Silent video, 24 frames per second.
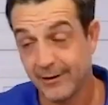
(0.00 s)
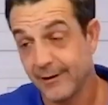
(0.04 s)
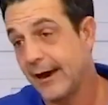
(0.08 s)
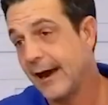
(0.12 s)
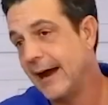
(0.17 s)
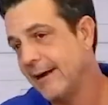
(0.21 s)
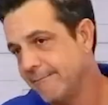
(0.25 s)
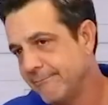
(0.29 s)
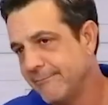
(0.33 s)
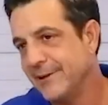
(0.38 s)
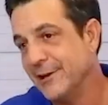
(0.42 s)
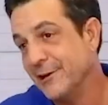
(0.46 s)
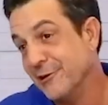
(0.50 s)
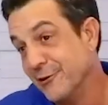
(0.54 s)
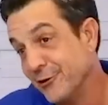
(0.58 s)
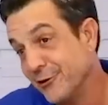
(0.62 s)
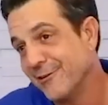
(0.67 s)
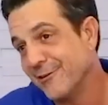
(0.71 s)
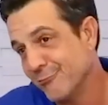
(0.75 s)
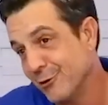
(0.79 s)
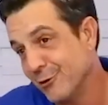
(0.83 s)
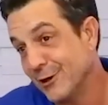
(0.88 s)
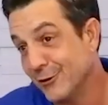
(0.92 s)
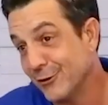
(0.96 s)
I didn't
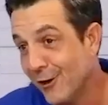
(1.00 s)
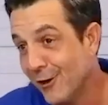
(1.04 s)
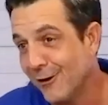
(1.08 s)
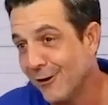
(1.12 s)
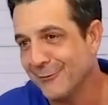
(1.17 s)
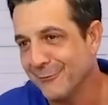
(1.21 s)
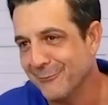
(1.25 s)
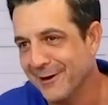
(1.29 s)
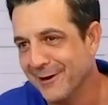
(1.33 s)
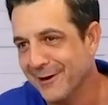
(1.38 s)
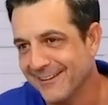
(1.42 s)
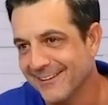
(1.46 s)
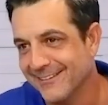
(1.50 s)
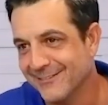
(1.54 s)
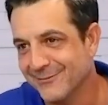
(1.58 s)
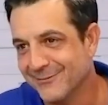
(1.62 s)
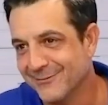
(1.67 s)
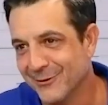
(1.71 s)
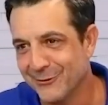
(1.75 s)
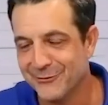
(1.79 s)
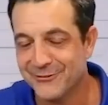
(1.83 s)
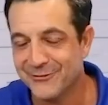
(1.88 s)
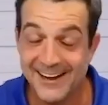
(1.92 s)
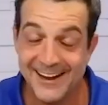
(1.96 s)
drink coffee back then when
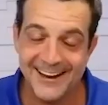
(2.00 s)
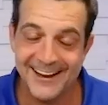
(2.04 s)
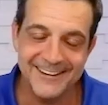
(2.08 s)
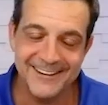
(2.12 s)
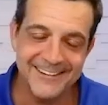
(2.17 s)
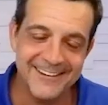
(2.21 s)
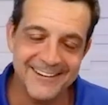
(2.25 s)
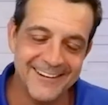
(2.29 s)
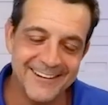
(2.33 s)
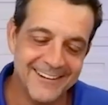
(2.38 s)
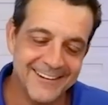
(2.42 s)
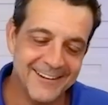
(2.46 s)
I was 10,